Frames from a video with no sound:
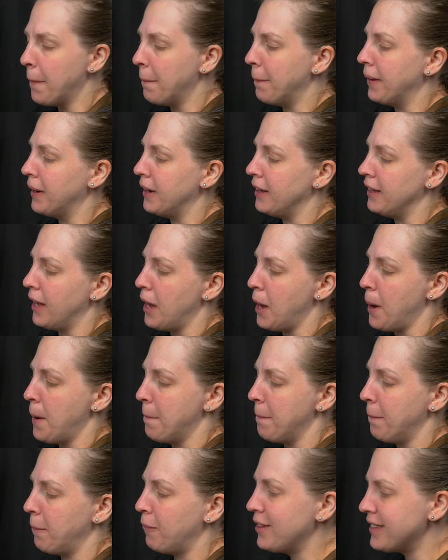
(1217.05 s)
but
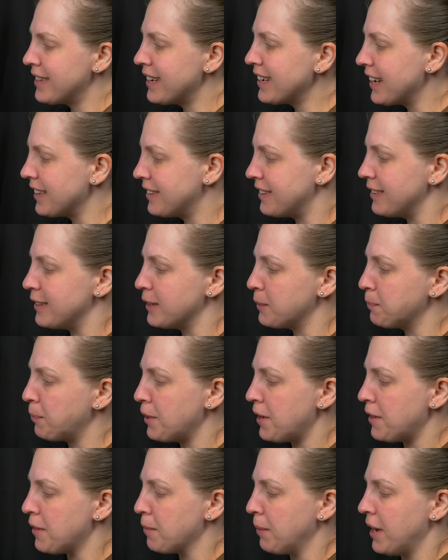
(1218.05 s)
um, once I got to this
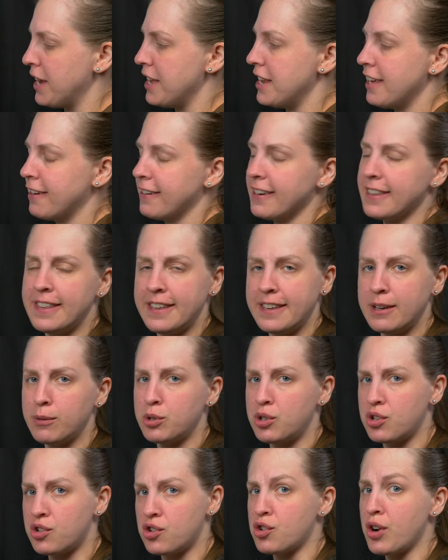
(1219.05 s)
point of the painting, I think it
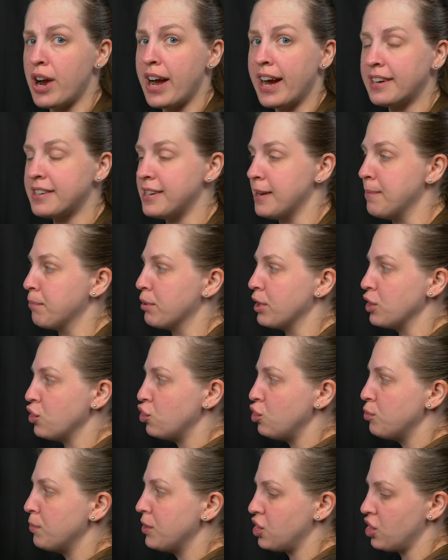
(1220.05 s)
would attract and bring
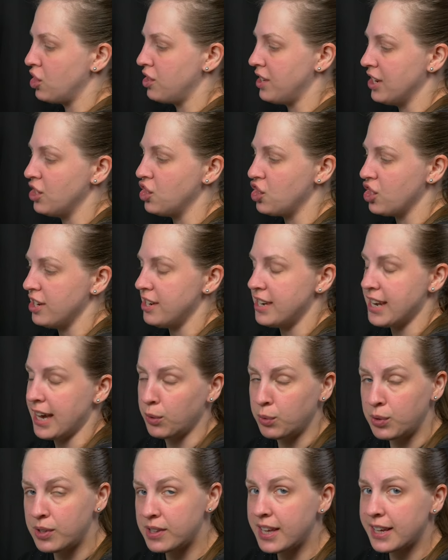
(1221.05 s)
too much attention
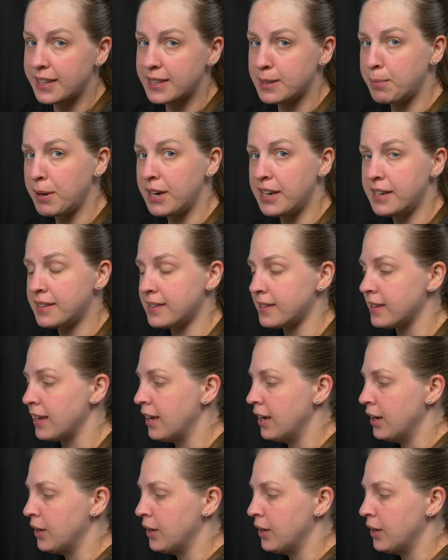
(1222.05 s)
down to that space.